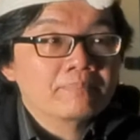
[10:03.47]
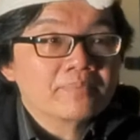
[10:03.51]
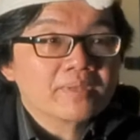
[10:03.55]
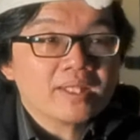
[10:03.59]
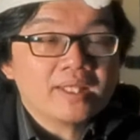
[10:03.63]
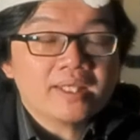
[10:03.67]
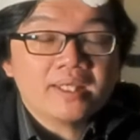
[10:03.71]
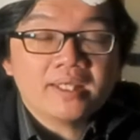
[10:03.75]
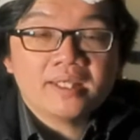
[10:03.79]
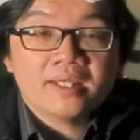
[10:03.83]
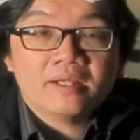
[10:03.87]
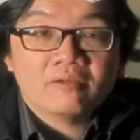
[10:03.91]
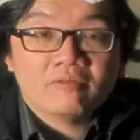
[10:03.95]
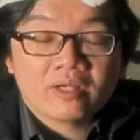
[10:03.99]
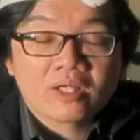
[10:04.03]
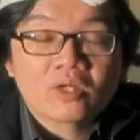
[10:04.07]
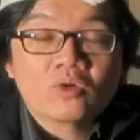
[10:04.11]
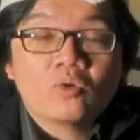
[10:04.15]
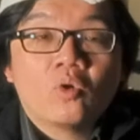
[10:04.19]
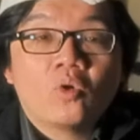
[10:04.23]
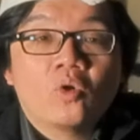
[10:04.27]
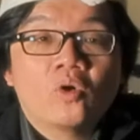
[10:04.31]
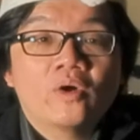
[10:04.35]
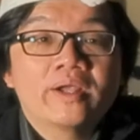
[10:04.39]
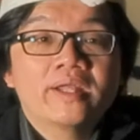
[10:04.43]
he
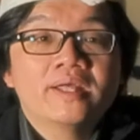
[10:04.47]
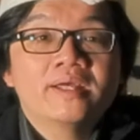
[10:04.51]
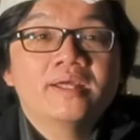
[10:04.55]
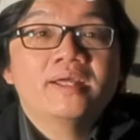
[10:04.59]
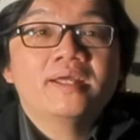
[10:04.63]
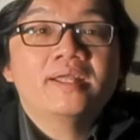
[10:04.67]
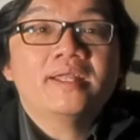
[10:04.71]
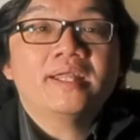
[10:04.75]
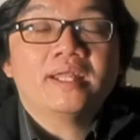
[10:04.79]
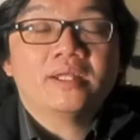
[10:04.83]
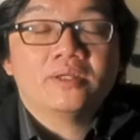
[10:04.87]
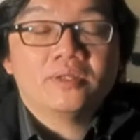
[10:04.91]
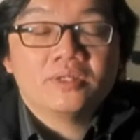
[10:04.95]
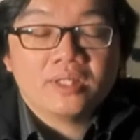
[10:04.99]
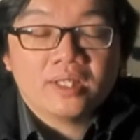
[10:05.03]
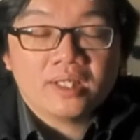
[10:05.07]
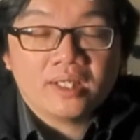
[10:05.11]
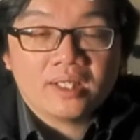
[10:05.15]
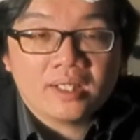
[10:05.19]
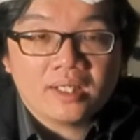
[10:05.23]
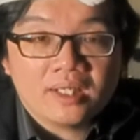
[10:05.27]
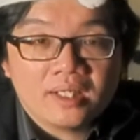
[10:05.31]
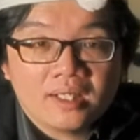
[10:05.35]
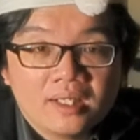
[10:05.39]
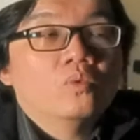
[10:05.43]
recorded and
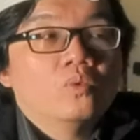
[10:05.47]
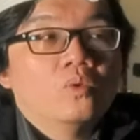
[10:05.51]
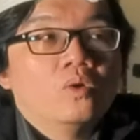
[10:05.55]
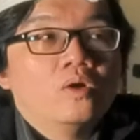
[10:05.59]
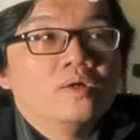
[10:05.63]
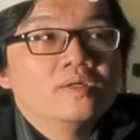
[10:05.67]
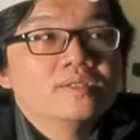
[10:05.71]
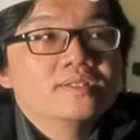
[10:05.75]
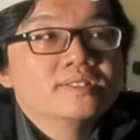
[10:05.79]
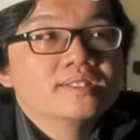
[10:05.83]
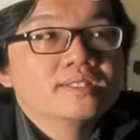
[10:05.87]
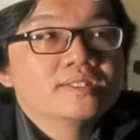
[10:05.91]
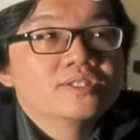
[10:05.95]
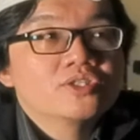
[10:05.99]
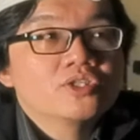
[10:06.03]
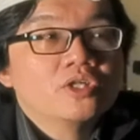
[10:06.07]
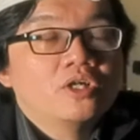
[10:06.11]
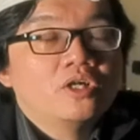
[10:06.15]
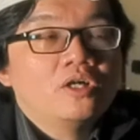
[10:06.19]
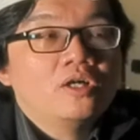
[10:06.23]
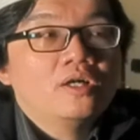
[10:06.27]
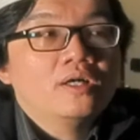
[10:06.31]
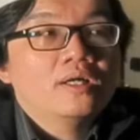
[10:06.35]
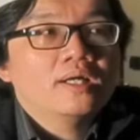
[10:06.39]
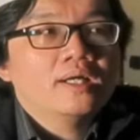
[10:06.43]
was the
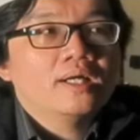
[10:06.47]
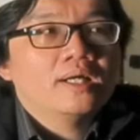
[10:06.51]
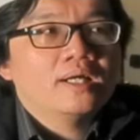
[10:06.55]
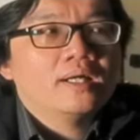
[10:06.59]
song